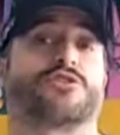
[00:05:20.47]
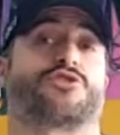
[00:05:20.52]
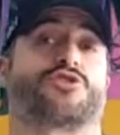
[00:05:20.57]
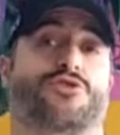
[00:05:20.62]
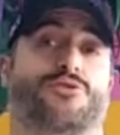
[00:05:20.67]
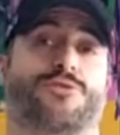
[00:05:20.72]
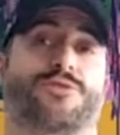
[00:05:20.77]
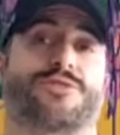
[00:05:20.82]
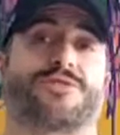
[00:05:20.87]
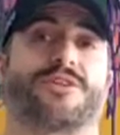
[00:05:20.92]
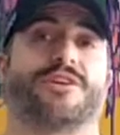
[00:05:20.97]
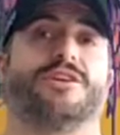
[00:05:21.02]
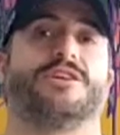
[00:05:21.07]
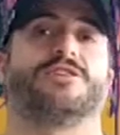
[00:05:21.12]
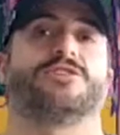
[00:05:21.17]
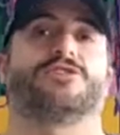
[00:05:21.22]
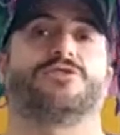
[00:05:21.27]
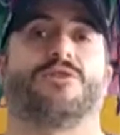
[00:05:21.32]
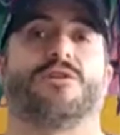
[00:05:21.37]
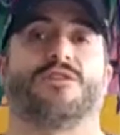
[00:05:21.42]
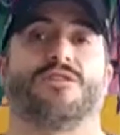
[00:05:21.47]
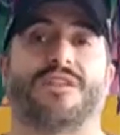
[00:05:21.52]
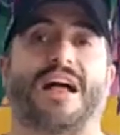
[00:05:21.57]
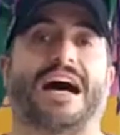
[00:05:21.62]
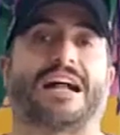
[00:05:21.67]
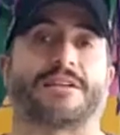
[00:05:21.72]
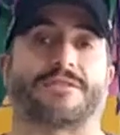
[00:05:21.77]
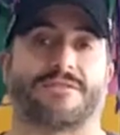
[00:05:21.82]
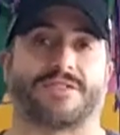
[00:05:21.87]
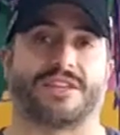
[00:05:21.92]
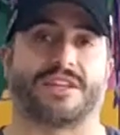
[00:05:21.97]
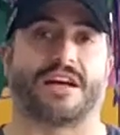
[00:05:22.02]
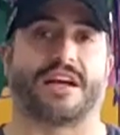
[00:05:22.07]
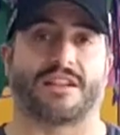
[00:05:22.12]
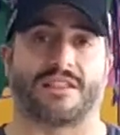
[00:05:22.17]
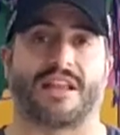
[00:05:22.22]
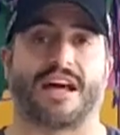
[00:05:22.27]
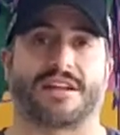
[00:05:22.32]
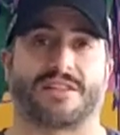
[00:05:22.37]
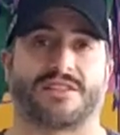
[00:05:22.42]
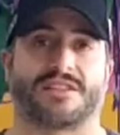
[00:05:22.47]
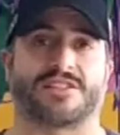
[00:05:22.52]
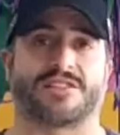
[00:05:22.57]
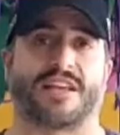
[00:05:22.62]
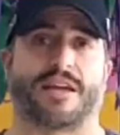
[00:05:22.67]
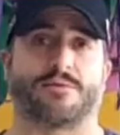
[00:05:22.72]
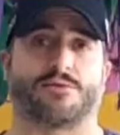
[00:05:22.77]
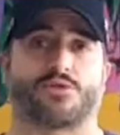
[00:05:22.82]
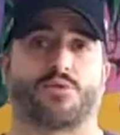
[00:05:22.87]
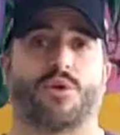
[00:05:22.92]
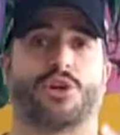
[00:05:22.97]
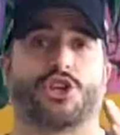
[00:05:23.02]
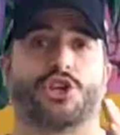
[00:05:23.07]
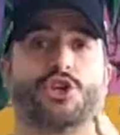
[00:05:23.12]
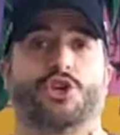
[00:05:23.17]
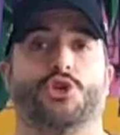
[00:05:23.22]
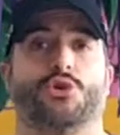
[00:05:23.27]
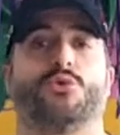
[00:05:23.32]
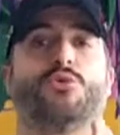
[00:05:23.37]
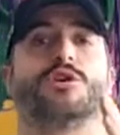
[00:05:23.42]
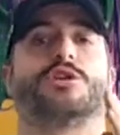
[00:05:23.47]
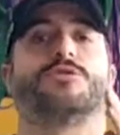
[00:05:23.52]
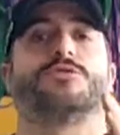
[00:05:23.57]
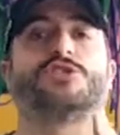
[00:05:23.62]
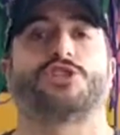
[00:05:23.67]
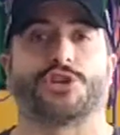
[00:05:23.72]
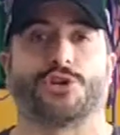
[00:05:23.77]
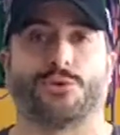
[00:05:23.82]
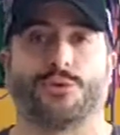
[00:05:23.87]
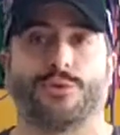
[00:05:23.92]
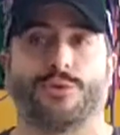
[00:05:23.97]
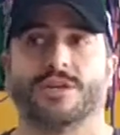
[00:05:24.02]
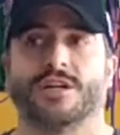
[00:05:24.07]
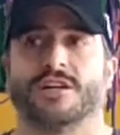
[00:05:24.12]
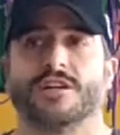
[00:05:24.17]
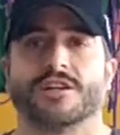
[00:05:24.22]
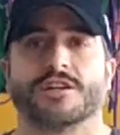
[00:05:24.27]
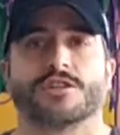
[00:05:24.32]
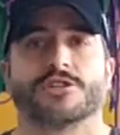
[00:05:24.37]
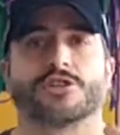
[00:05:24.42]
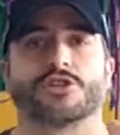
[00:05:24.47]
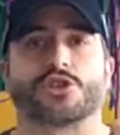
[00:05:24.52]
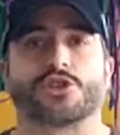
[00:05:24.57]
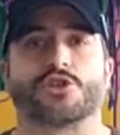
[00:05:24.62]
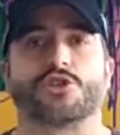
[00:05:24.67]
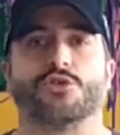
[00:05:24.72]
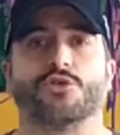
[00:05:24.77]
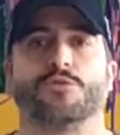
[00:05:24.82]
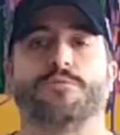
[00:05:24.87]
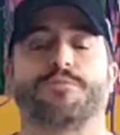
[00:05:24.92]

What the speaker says: truth to a lot of these labels. What you would do to